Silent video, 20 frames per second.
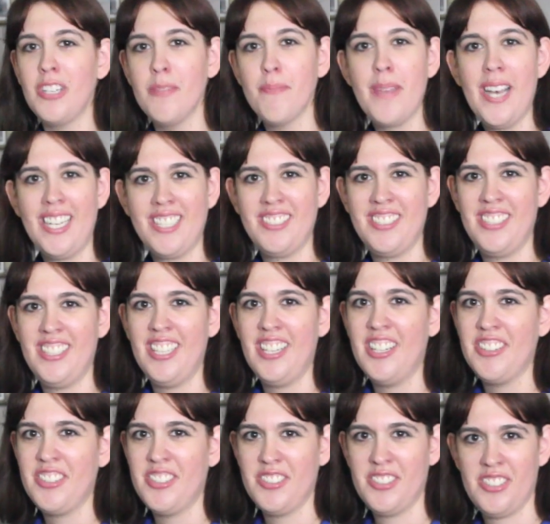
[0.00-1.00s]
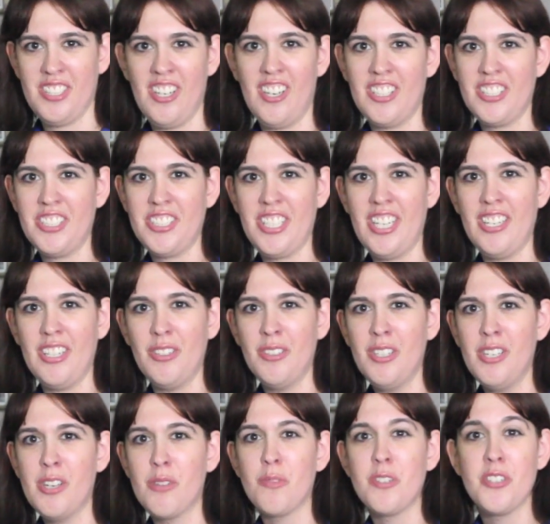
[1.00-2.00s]
Welcome back to the Authors Talk Show.
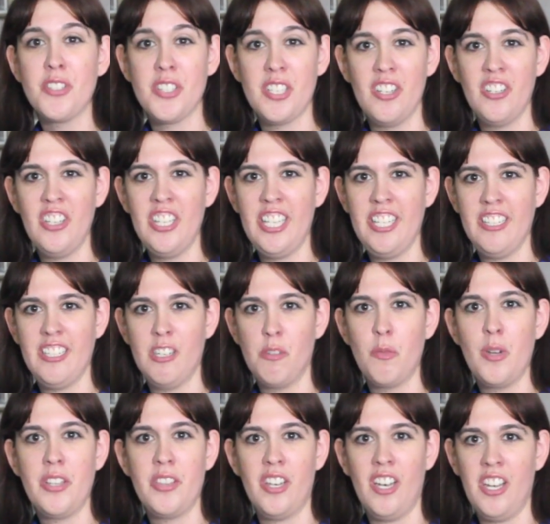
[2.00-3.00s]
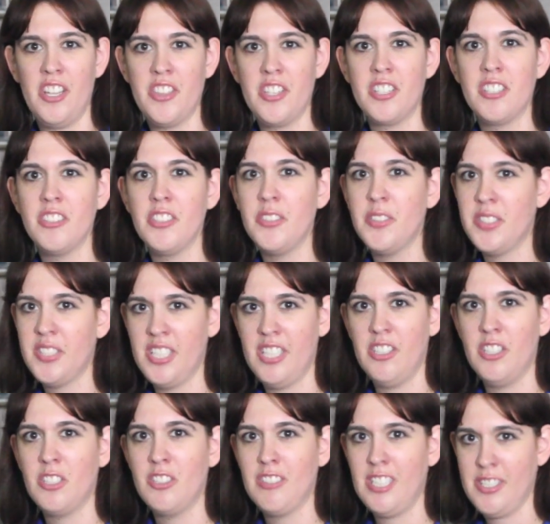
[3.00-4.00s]
We're still here with author
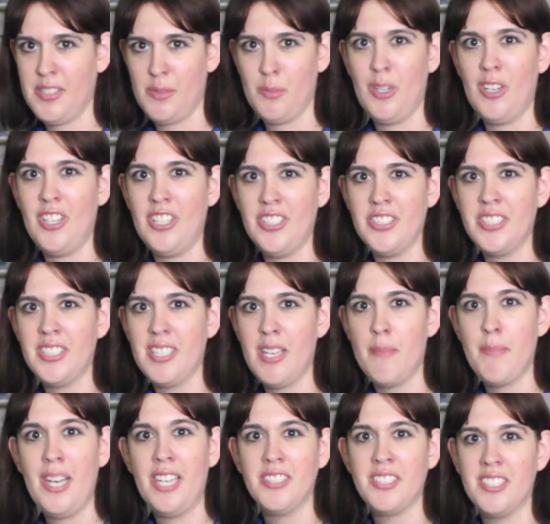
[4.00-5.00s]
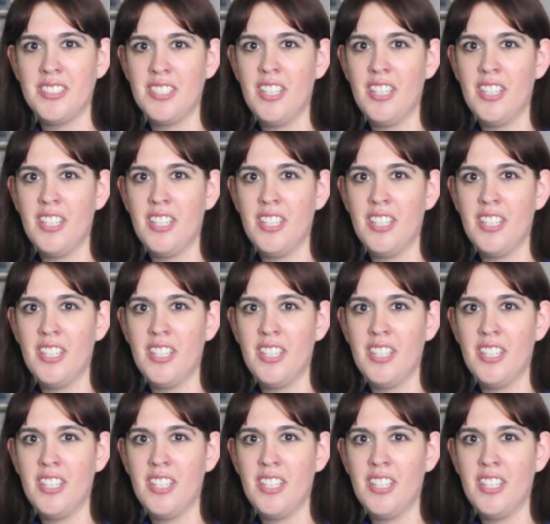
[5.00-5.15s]
Lucille Griswold, about to